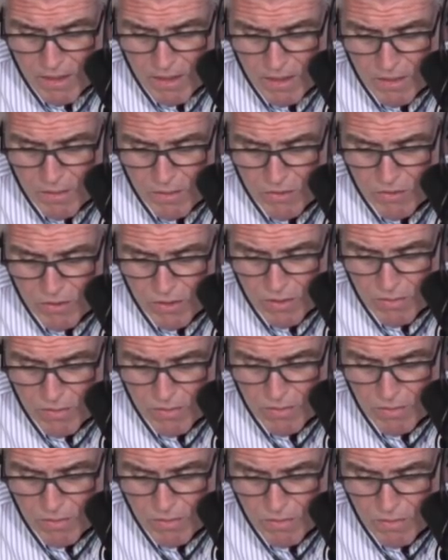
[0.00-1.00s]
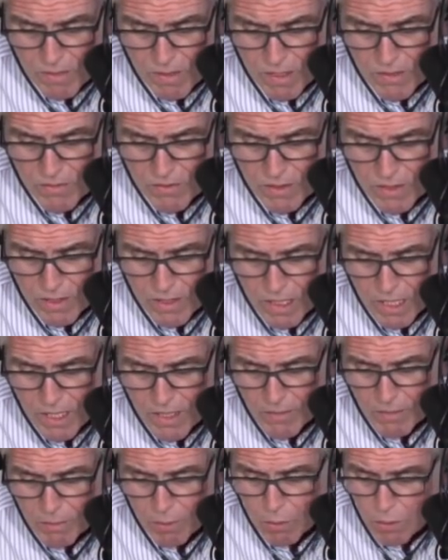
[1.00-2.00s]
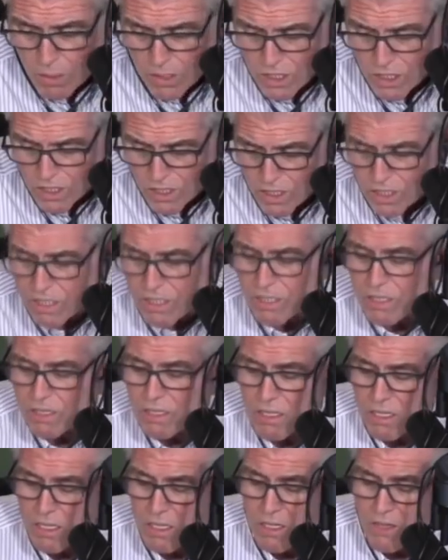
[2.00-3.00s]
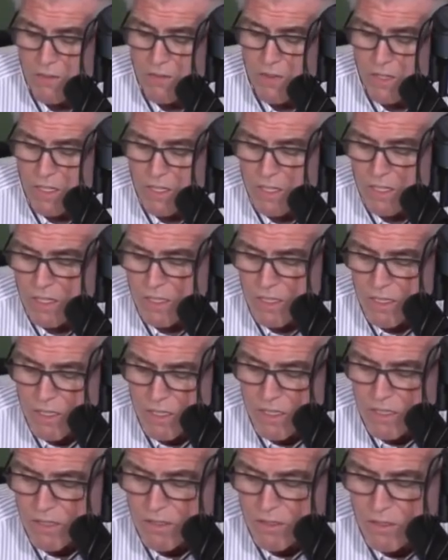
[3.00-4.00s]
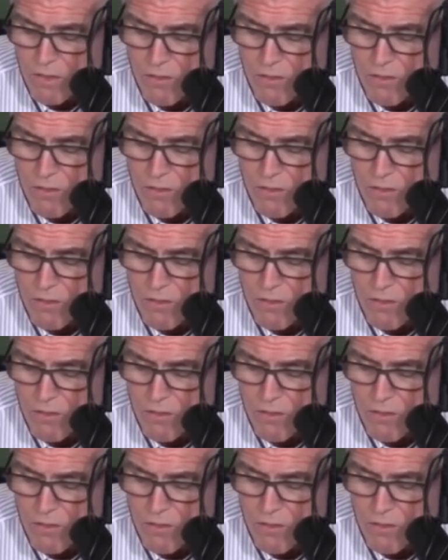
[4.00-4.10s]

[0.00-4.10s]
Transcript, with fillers: I wish them even a portion of the uh,